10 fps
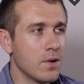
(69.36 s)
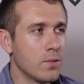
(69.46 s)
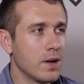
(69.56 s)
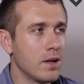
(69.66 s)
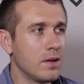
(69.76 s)

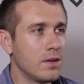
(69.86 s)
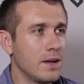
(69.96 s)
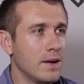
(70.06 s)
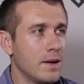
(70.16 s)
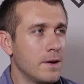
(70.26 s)
Well,
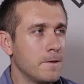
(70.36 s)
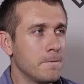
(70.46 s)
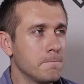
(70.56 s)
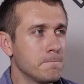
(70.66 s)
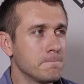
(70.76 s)

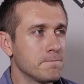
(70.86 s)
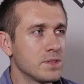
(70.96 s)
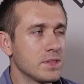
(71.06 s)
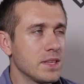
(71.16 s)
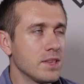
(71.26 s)

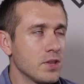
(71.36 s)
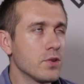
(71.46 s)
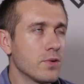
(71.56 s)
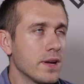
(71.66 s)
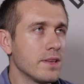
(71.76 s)

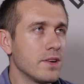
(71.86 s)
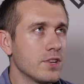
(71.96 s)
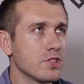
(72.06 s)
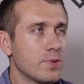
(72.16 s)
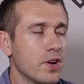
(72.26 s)
you're right there.
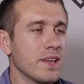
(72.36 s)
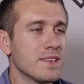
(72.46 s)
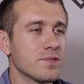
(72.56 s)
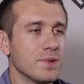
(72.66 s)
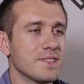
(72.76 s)
Digital product
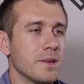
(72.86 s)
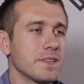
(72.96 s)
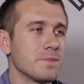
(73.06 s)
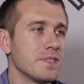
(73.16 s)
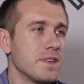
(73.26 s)
isn't really
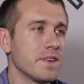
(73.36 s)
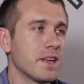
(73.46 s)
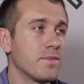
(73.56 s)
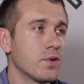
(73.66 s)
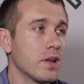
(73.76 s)
something specific,
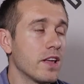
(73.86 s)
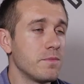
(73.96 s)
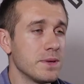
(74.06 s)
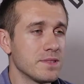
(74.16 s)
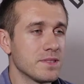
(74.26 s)
and for a lot
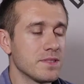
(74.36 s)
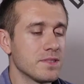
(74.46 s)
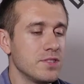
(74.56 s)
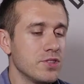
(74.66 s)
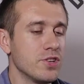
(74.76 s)
of
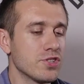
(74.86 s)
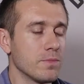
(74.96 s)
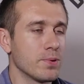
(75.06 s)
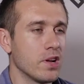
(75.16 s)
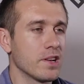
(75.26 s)
businesses, the
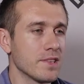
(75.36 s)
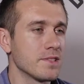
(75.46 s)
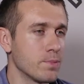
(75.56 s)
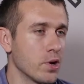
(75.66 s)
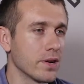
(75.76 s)
digital product
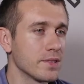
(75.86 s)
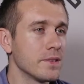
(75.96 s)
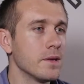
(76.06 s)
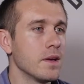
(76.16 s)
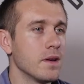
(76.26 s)
is the product.
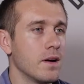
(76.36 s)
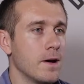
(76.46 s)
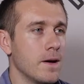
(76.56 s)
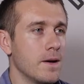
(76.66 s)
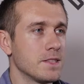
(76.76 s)

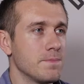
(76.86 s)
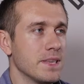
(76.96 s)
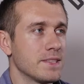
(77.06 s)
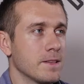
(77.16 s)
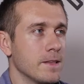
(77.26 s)
It's
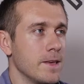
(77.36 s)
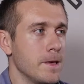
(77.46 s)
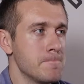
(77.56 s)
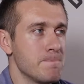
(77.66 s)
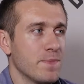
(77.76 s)

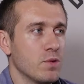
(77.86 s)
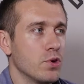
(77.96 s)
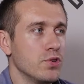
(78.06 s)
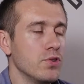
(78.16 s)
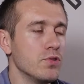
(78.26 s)
basically
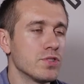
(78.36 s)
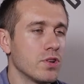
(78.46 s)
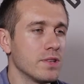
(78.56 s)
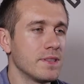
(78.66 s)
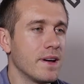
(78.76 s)
what you use
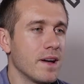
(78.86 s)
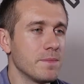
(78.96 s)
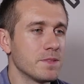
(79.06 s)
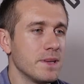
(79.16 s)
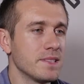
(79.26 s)
all the
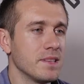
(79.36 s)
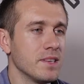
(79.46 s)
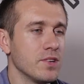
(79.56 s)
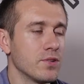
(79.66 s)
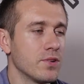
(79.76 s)
time. It's
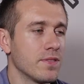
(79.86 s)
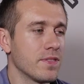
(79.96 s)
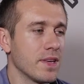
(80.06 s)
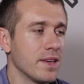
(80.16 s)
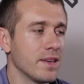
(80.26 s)
basically your
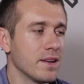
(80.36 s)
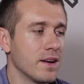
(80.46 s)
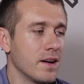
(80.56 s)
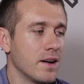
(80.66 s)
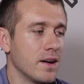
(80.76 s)
thing.
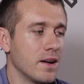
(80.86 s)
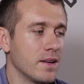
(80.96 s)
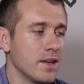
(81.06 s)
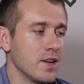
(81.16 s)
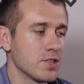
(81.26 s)

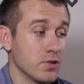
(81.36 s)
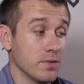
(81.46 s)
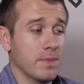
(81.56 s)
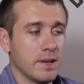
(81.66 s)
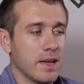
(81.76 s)

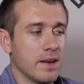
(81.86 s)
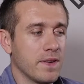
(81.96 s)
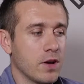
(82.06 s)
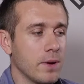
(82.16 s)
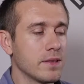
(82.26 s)
So again,
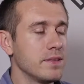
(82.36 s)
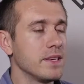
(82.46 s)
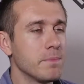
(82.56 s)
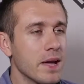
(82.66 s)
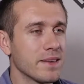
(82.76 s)
if I go back to
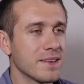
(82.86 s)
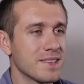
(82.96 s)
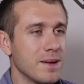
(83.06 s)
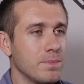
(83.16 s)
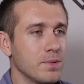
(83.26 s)
the bank
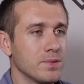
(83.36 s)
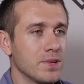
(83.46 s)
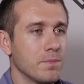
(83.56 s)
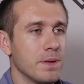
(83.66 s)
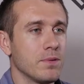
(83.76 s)
example,
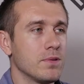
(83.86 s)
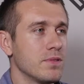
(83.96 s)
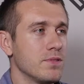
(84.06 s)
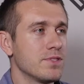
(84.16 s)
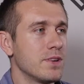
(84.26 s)

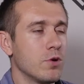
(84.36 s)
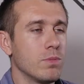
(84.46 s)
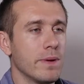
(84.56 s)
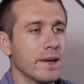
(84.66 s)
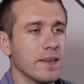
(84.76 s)
people use their
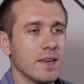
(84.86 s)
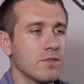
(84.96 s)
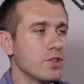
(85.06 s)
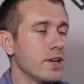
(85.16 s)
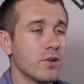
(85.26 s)
mobile banking
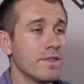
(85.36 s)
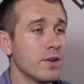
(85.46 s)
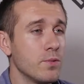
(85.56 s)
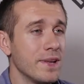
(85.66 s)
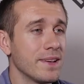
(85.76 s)
every day or
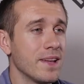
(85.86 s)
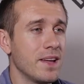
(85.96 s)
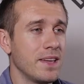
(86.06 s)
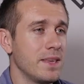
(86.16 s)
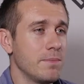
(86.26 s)
every week,
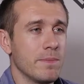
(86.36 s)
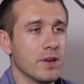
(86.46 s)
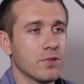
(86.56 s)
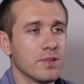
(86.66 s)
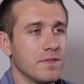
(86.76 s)
and they maybe
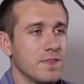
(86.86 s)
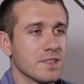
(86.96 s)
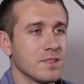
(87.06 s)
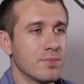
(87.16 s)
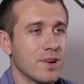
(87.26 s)
go to the
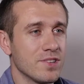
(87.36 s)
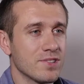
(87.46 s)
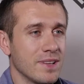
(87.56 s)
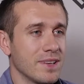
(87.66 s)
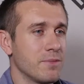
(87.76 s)
physical
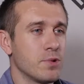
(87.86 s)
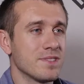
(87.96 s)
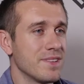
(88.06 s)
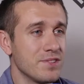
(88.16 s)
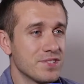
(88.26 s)
branch like
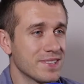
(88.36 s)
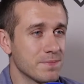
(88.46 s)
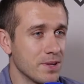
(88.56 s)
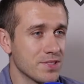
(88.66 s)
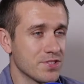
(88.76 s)
once every
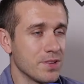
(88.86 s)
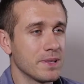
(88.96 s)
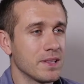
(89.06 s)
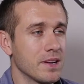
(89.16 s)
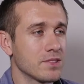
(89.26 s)
6 months or
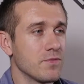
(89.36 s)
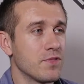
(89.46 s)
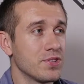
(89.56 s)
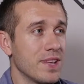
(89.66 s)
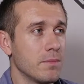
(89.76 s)
something like that. So
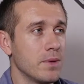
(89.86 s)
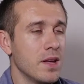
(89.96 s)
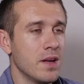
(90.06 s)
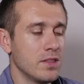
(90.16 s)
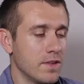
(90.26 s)
for them,
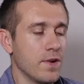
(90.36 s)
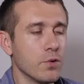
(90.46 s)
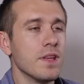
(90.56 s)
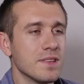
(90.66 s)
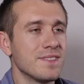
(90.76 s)
the
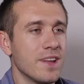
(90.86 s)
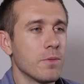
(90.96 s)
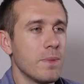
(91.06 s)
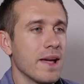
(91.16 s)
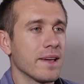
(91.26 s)
phone is
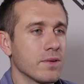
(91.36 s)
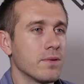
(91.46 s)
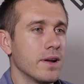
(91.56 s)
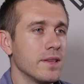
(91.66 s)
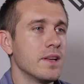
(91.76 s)
their bank,
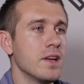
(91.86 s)
right?